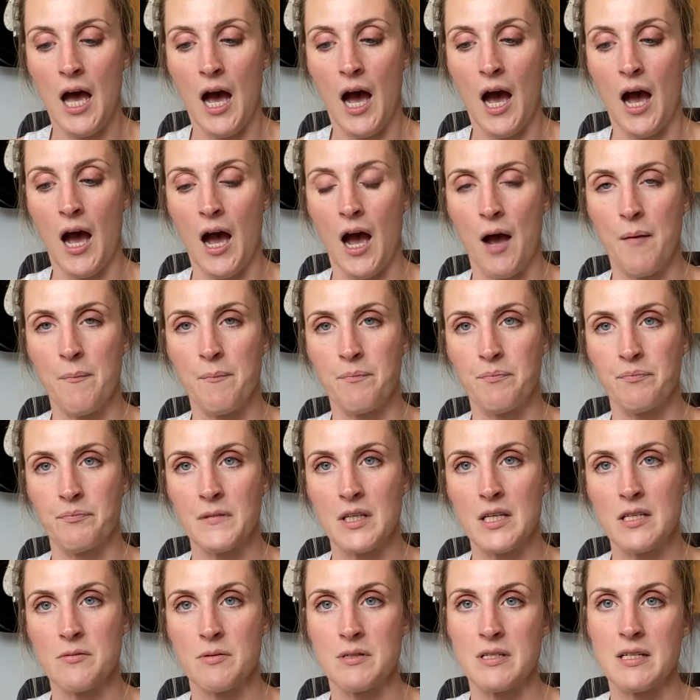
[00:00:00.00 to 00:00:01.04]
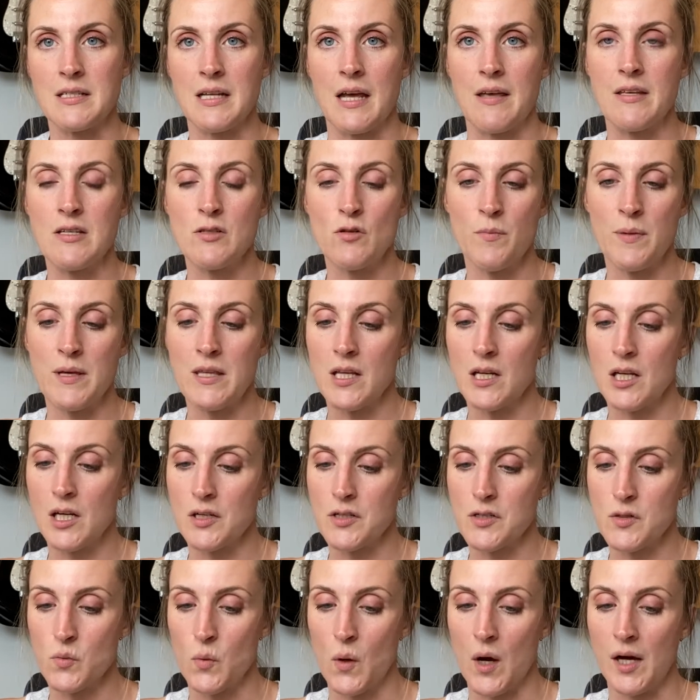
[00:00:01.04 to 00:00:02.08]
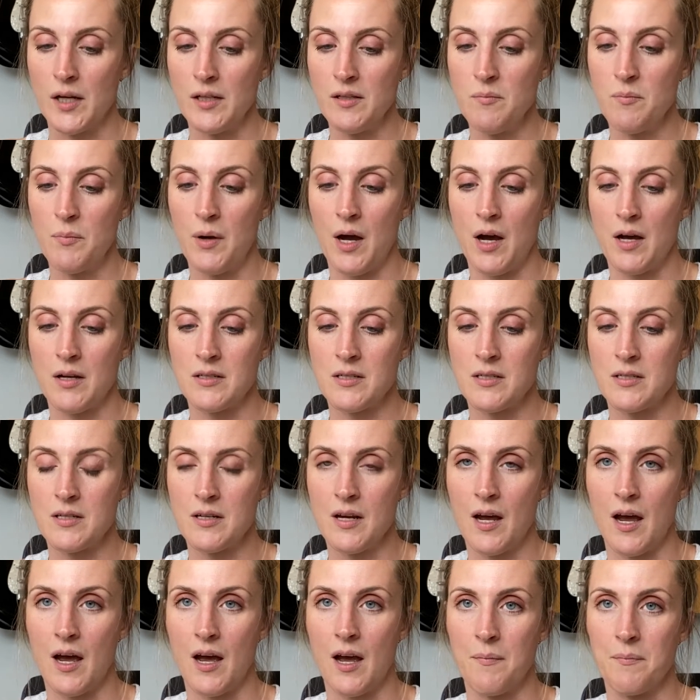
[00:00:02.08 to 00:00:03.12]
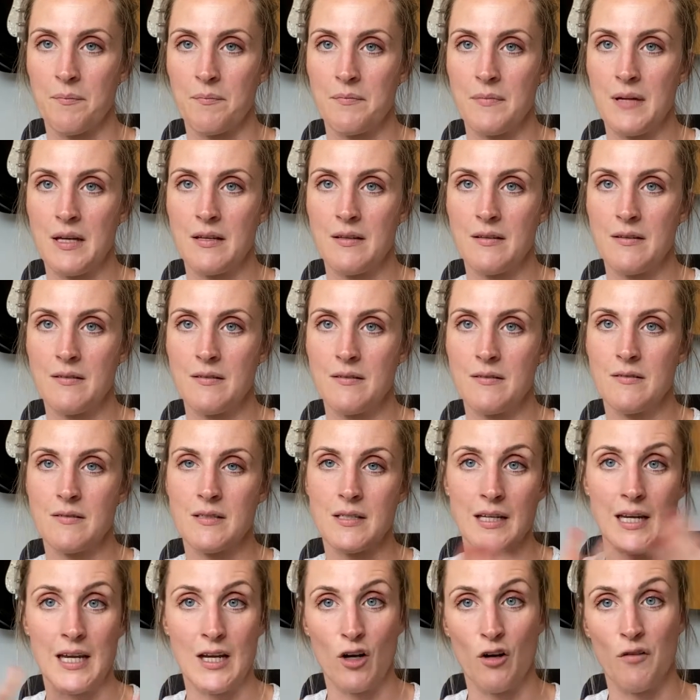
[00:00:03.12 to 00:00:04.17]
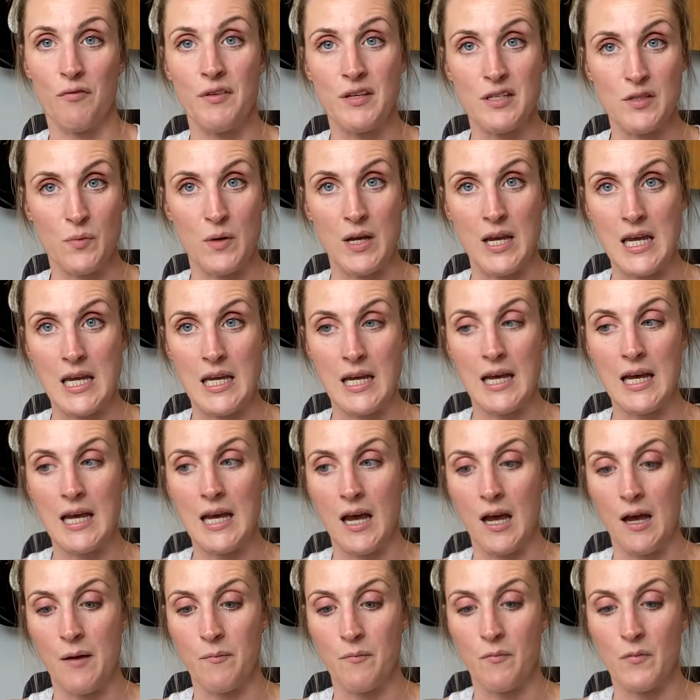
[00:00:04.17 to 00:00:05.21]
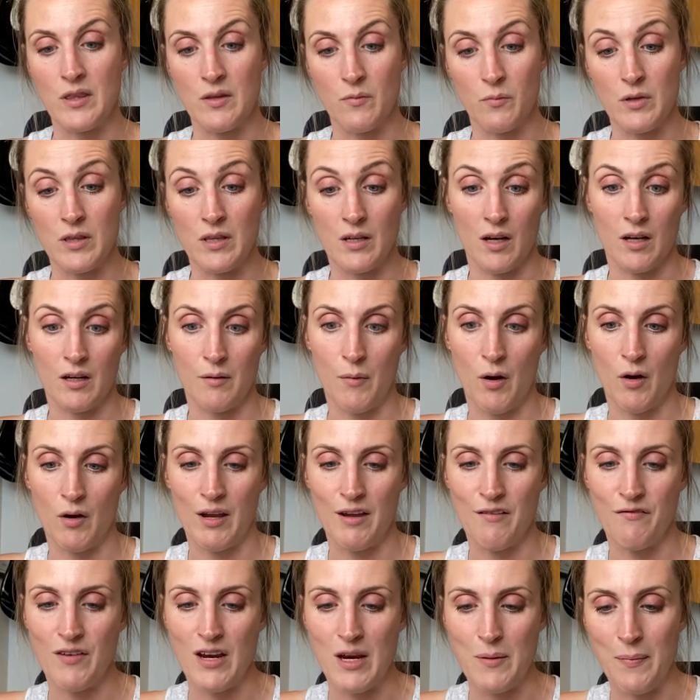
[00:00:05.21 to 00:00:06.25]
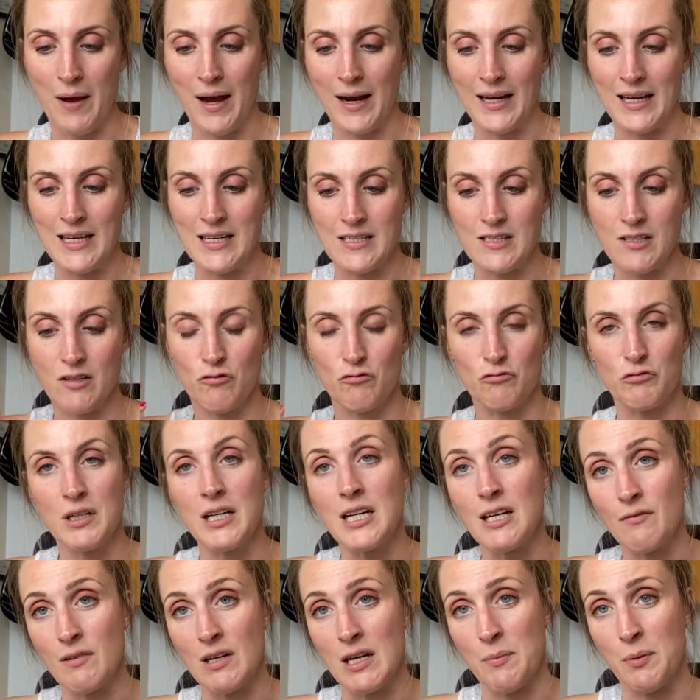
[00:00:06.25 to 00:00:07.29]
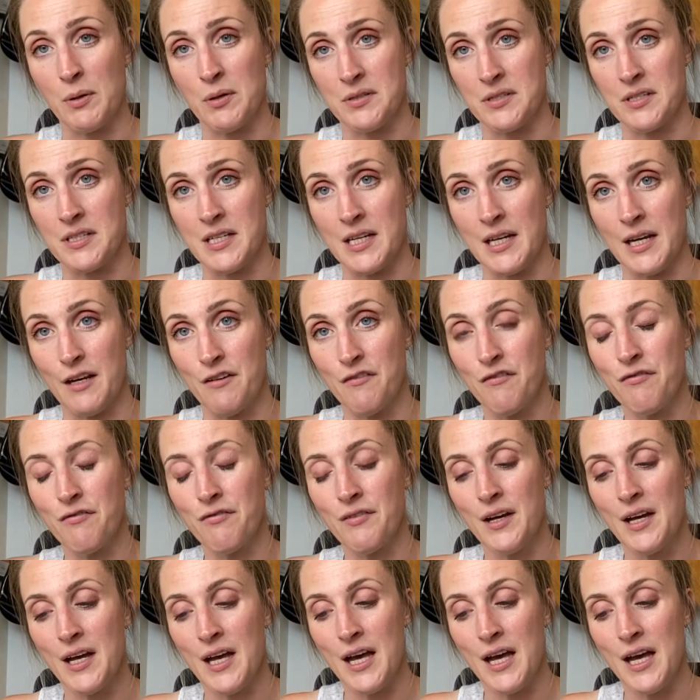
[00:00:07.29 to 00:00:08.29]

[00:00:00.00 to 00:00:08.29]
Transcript: as I say, this will be the last one, but to kick off this week with the kind of market feedback, it's really positive.